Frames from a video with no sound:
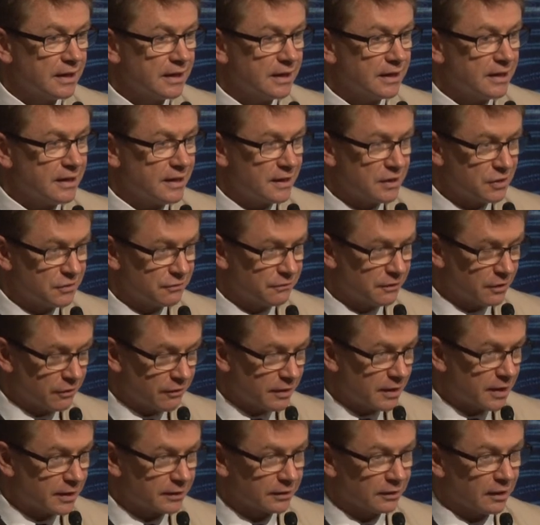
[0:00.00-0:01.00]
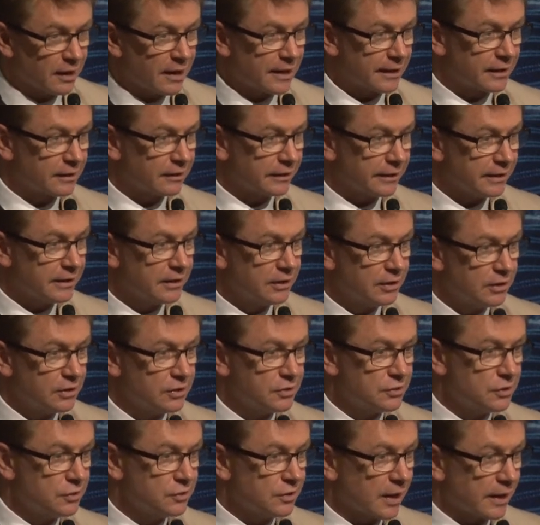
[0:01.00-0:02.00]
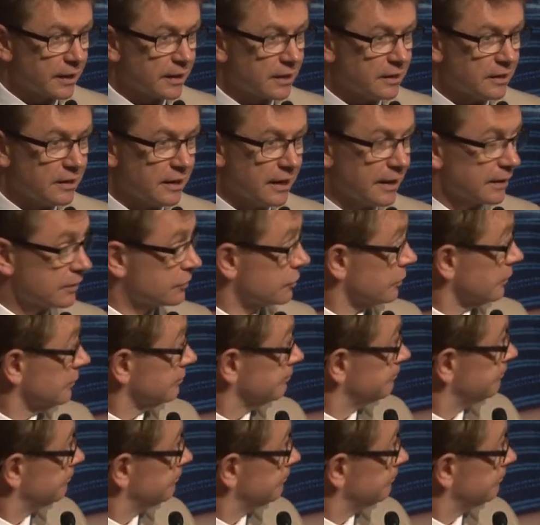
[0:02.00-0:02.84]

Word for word: he is very unlikely to take any action.